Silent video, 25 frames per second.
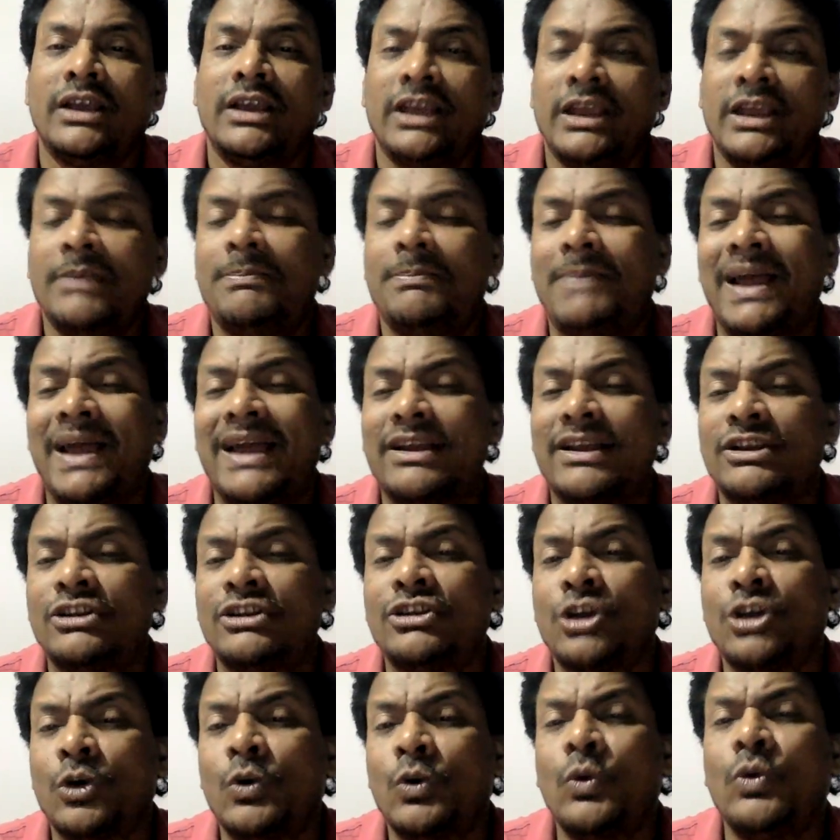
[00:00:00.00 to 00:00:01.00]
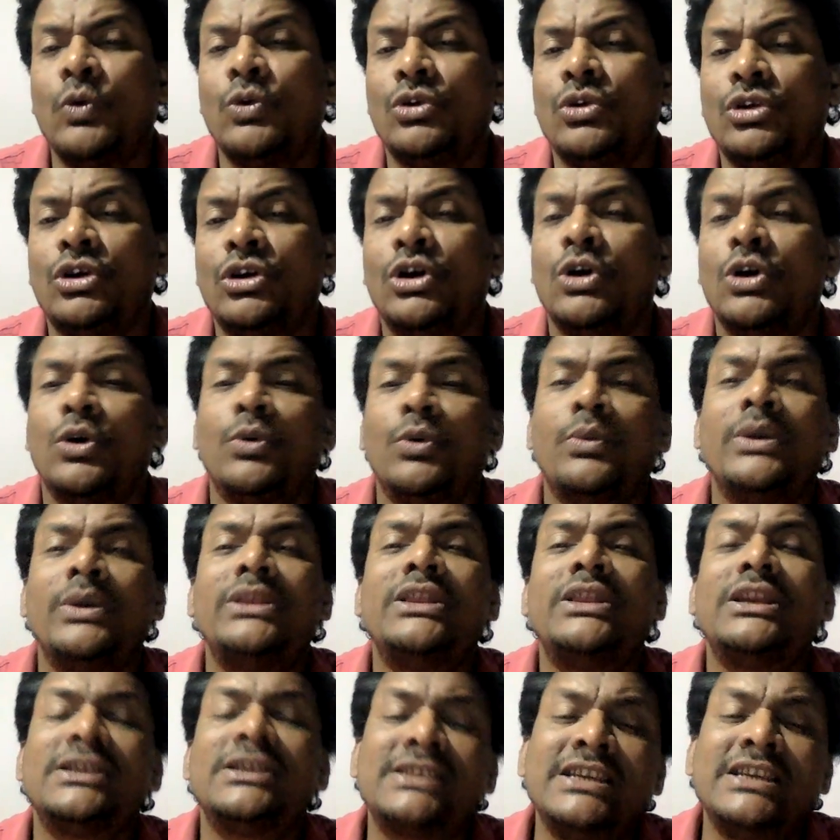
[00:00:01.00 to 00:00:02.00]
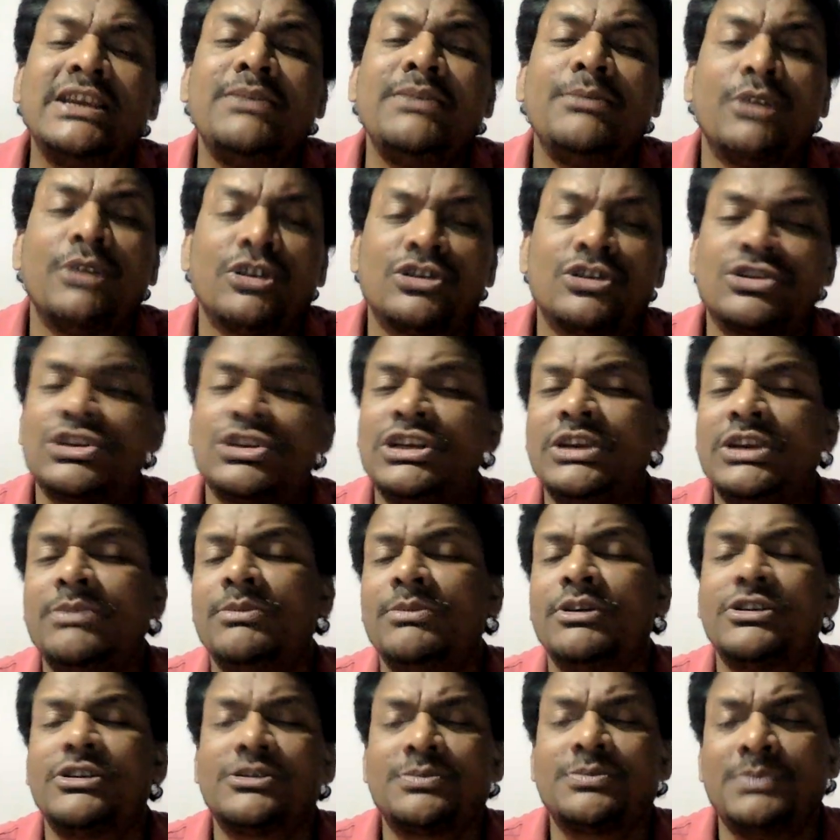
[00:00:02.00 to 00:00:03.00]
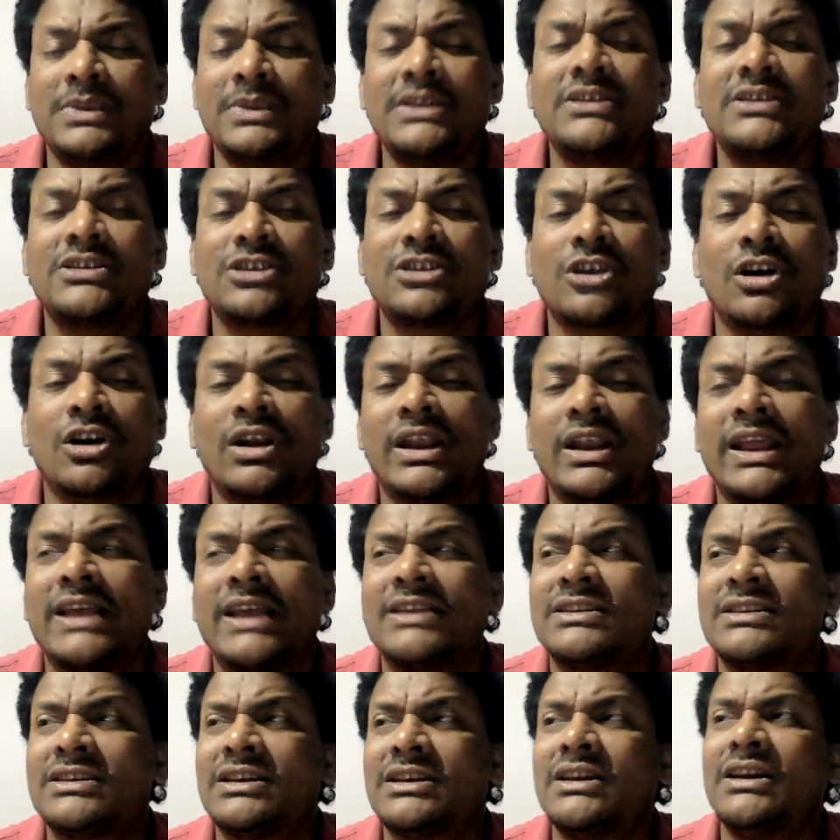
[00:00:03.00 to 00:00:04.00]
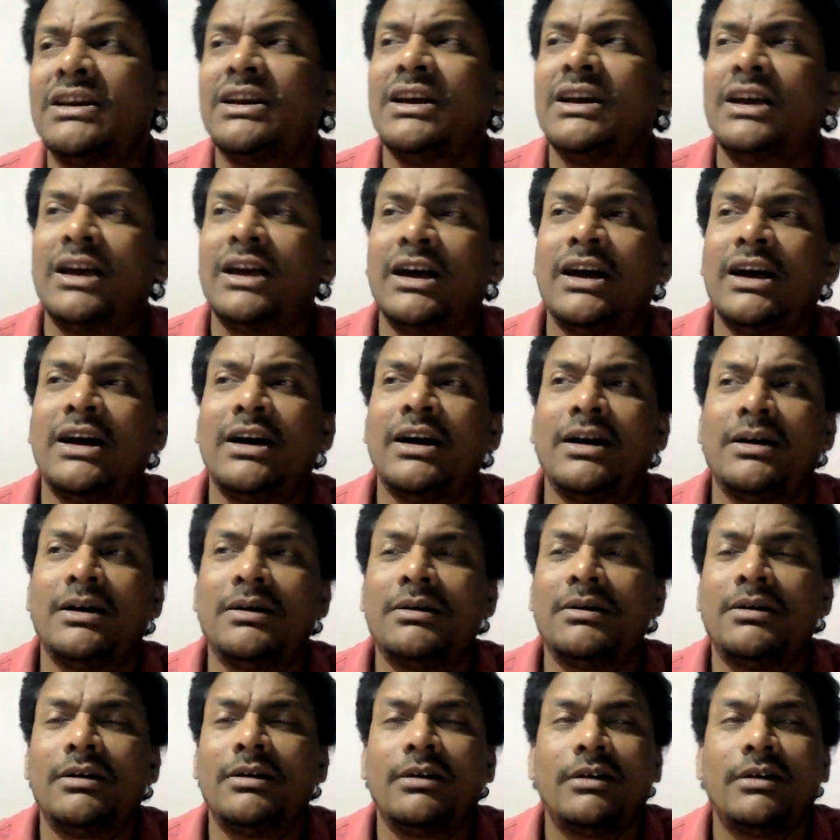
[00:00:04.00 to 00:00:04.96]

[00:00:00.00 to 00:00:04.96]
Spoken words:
He packed the wound with the sea moss. Sea moss means called as uh,